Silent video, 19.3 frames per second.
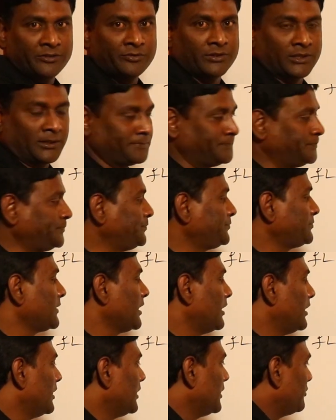come.
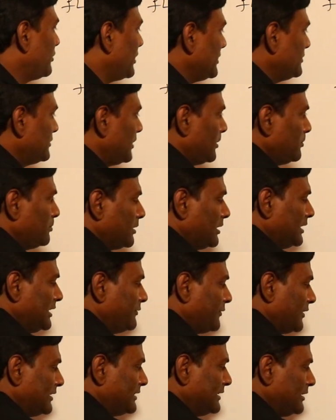For example,
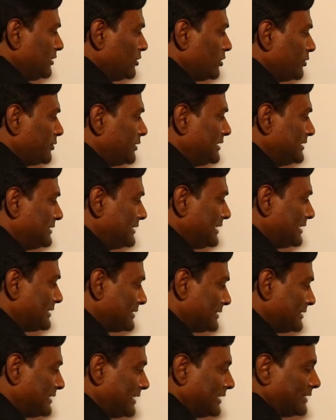if I think of this
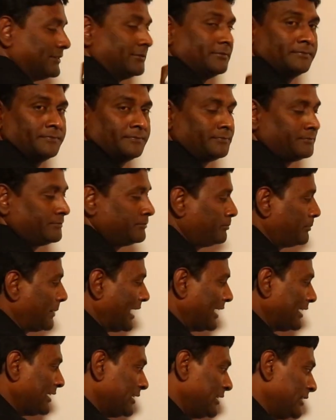as Z,
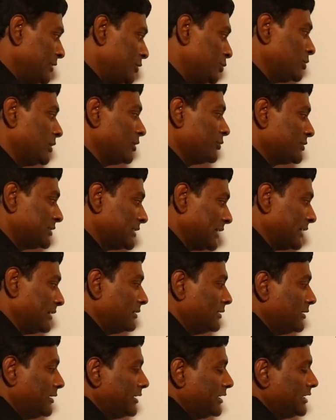magnitude of
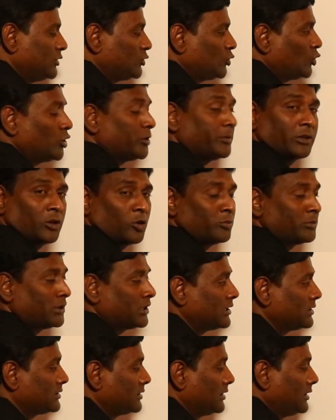Z is going to be how
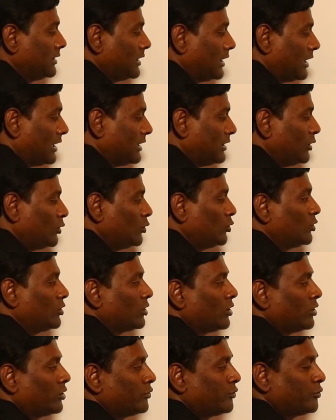much? Under root
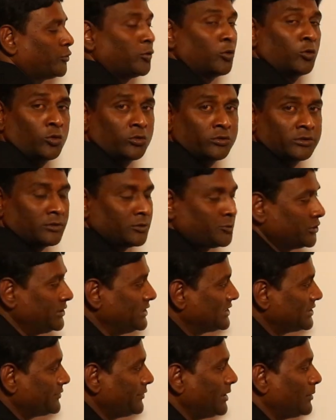of 4,
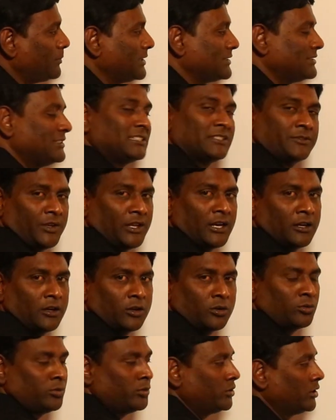this square plus this square under
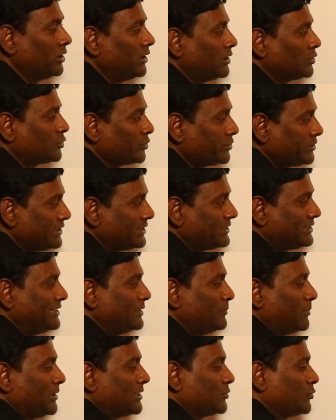root. So
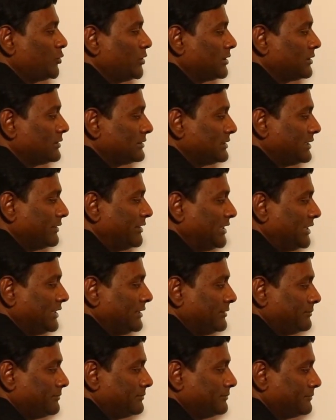16 plus 1,
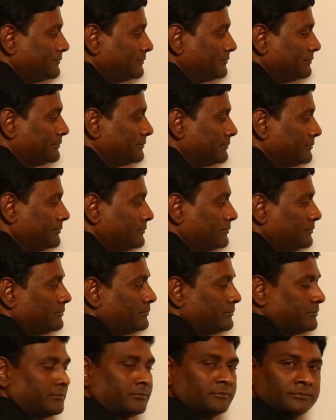17.
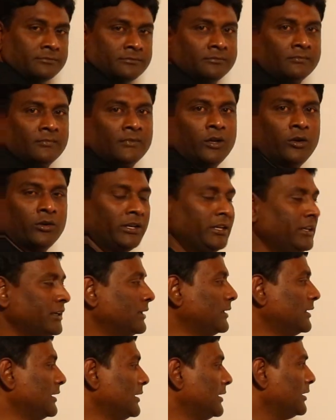Okay.
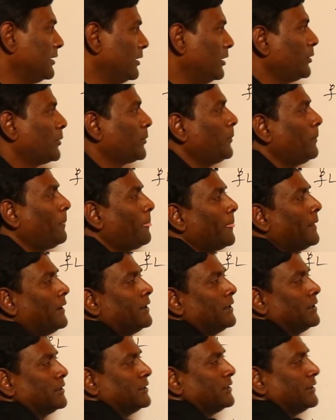Now,
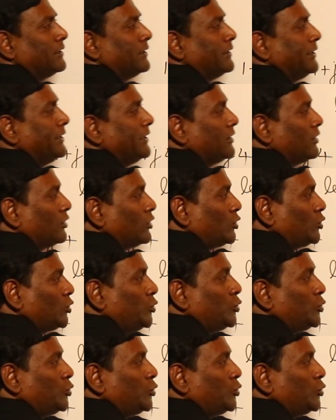nearer to